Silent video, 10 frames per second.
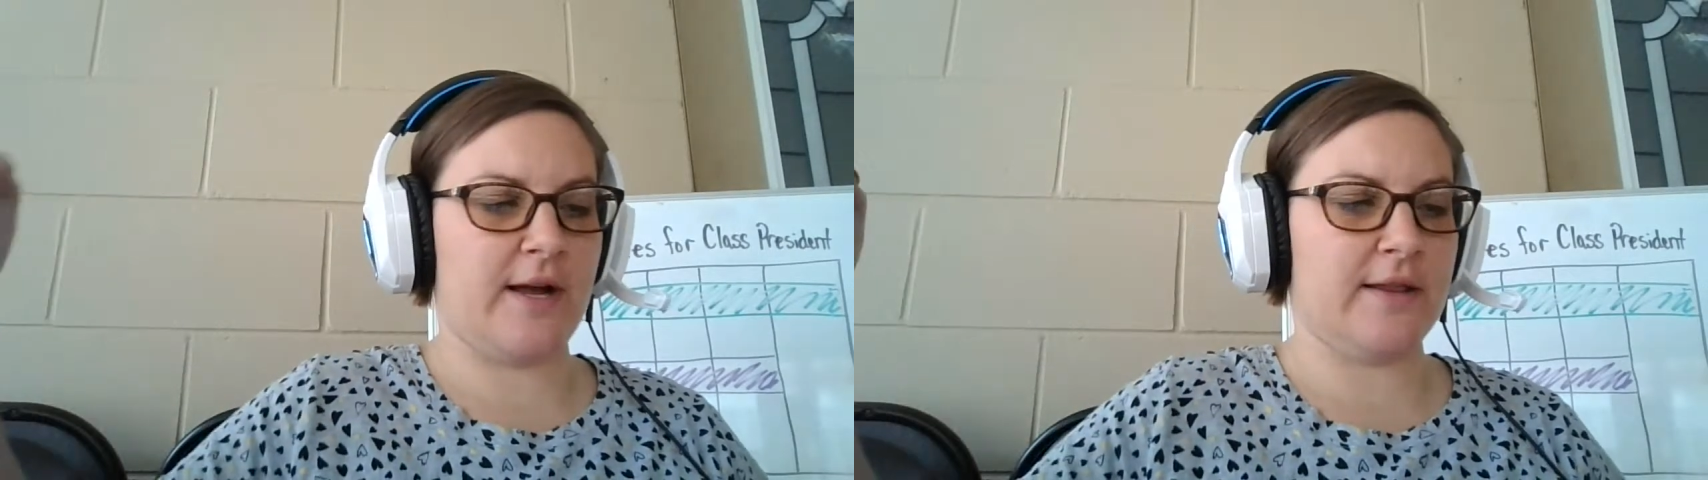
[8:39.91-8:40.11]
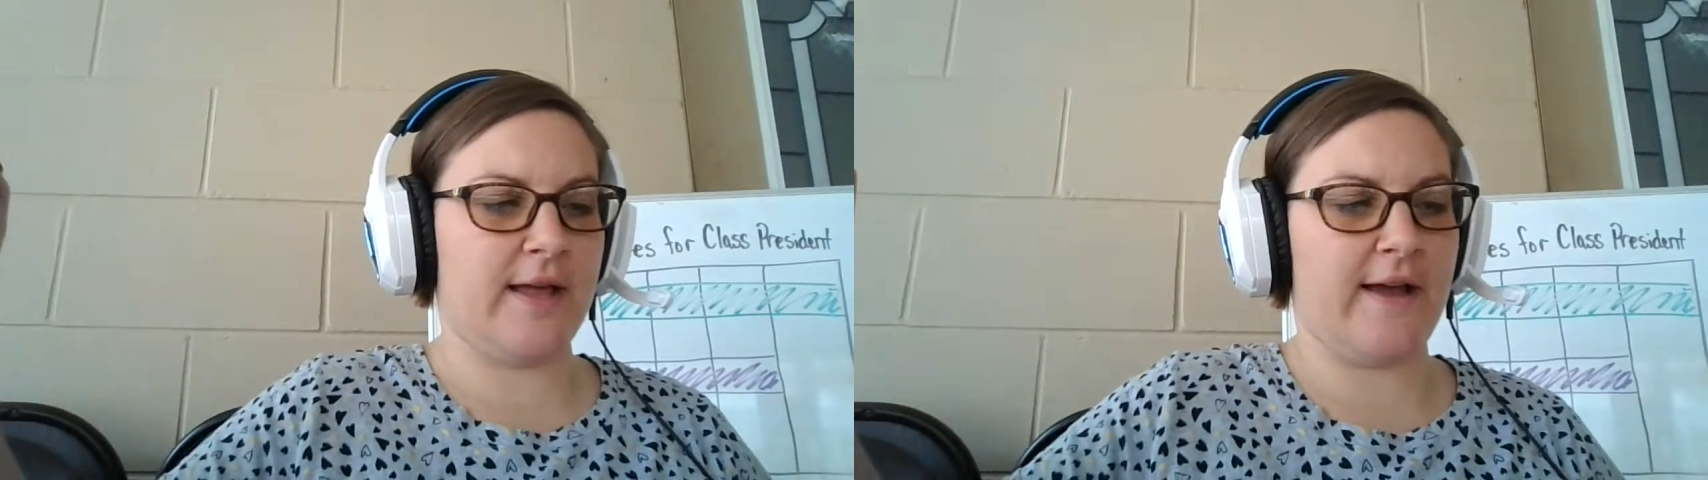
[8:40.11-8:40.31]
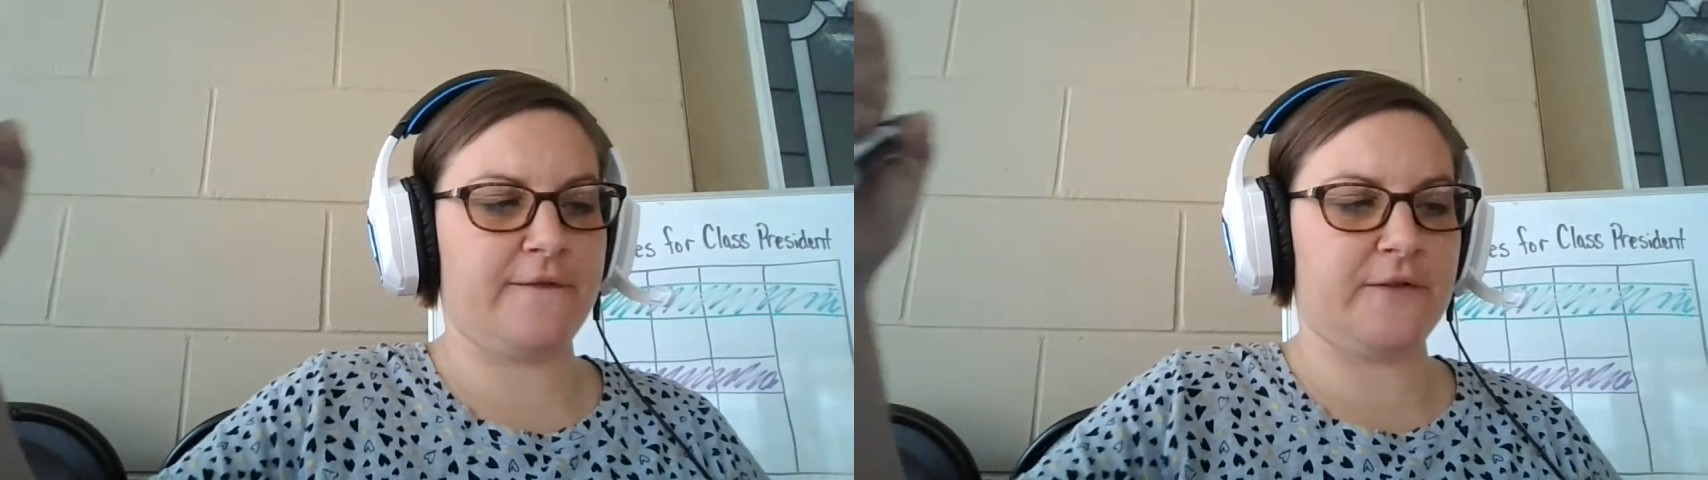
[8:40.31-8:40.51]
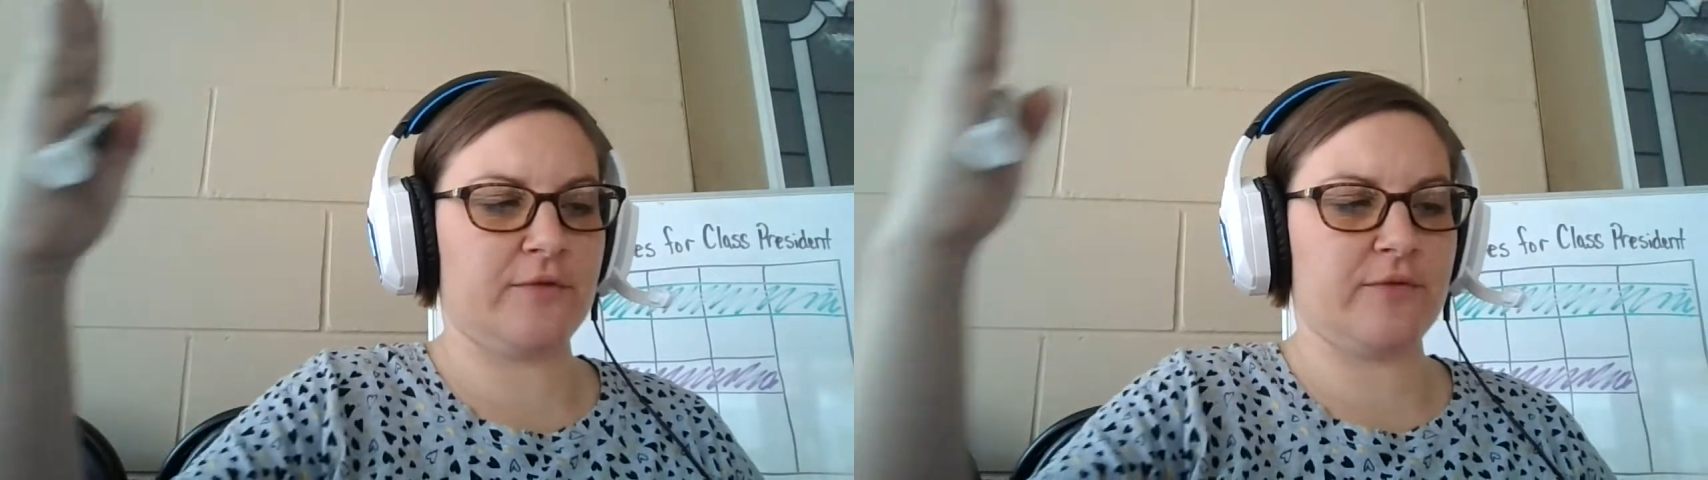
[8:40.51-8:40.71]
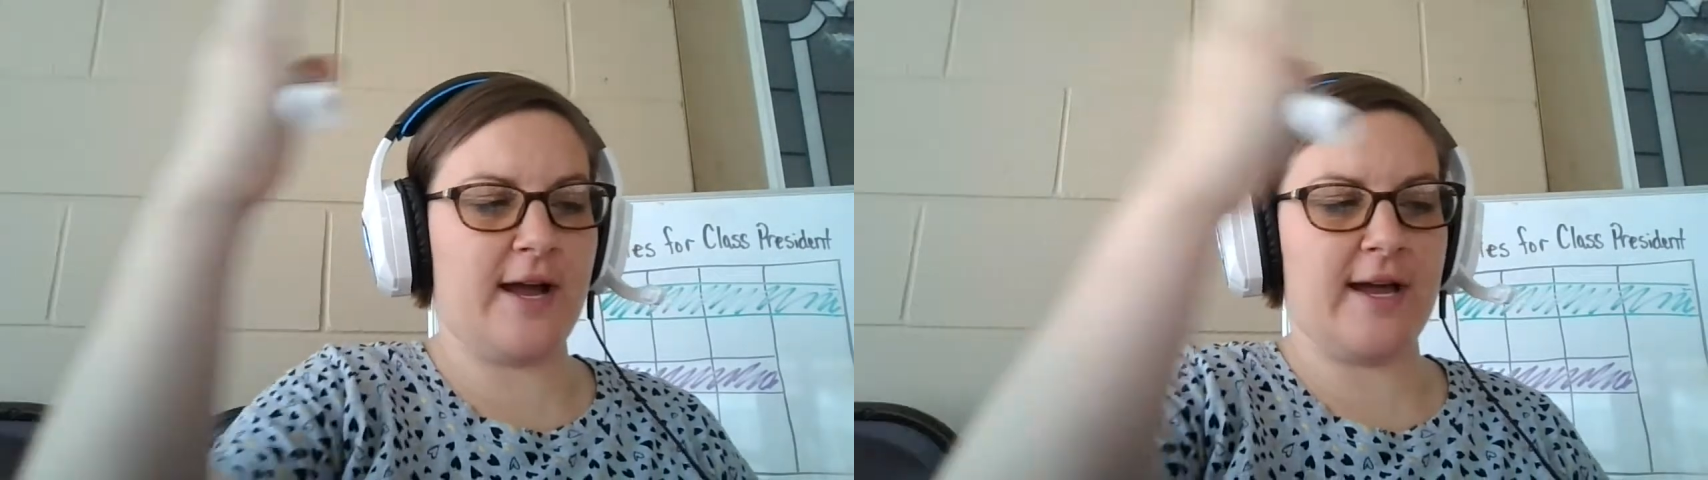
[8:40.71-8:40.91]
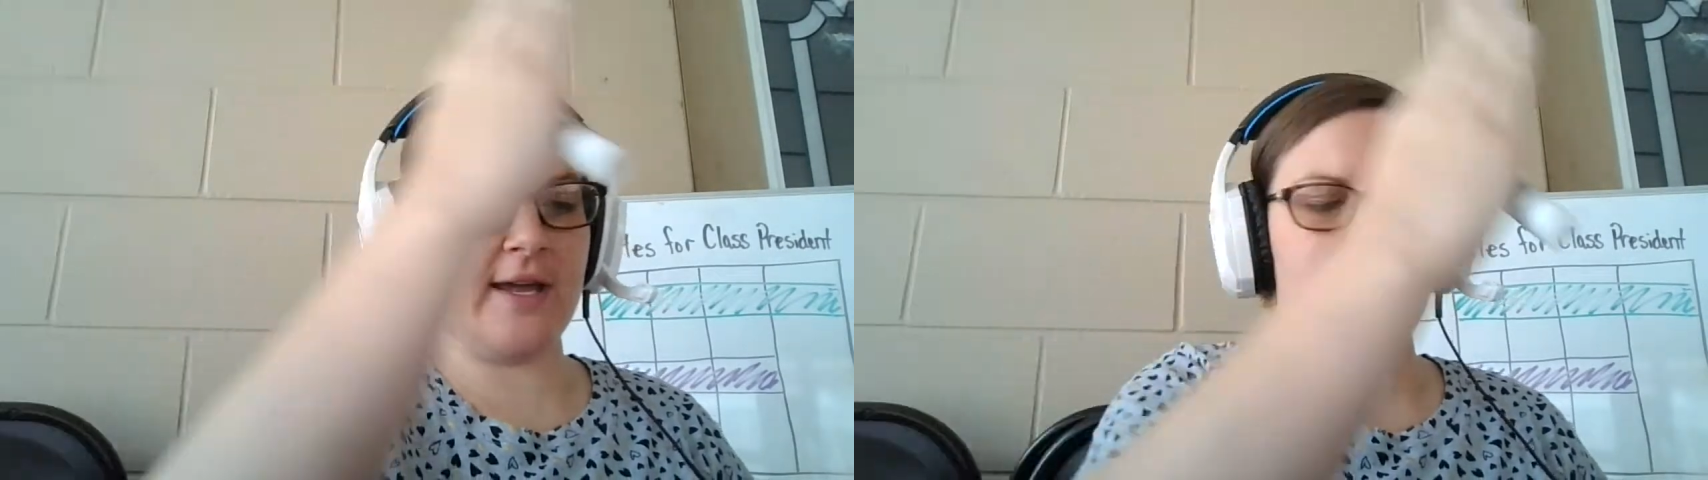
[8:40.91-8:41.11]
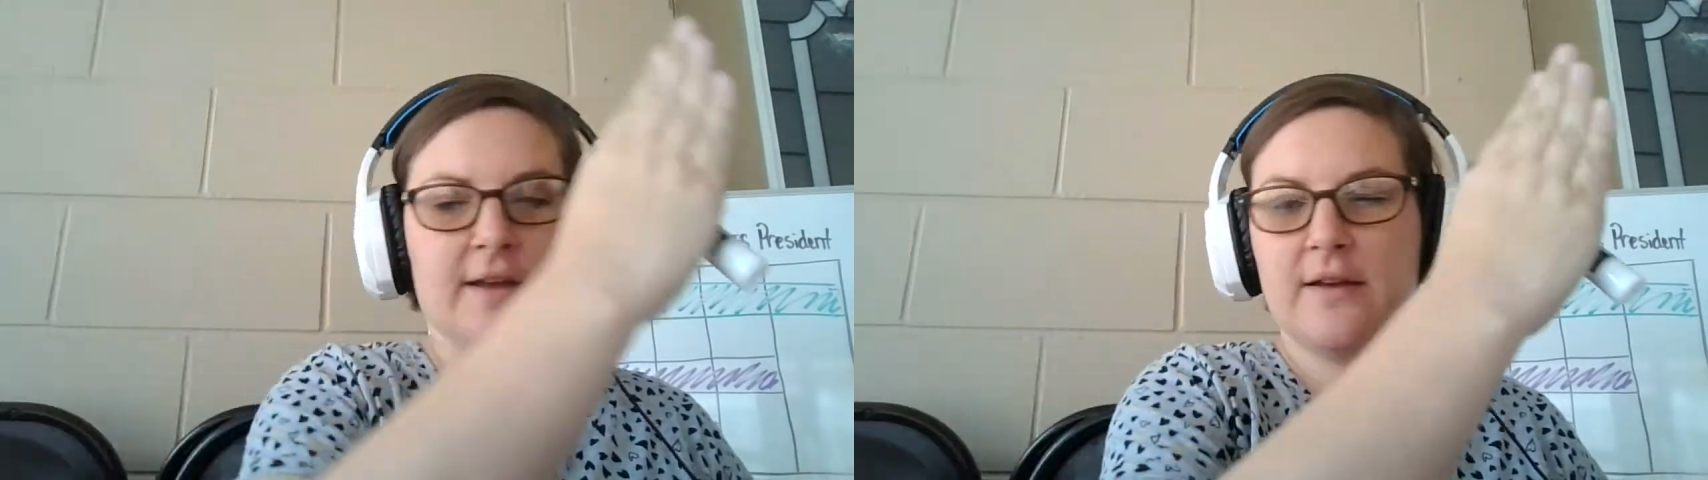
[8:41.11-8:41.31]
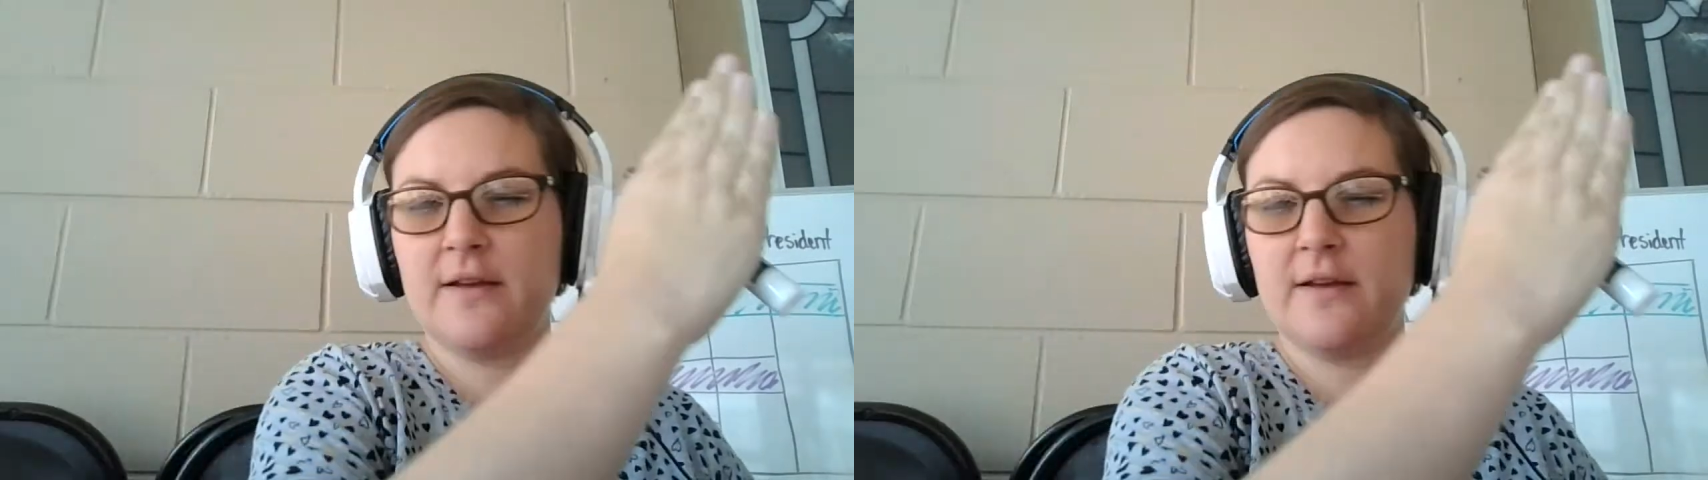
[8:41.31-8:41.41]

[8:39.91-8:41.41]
left to right,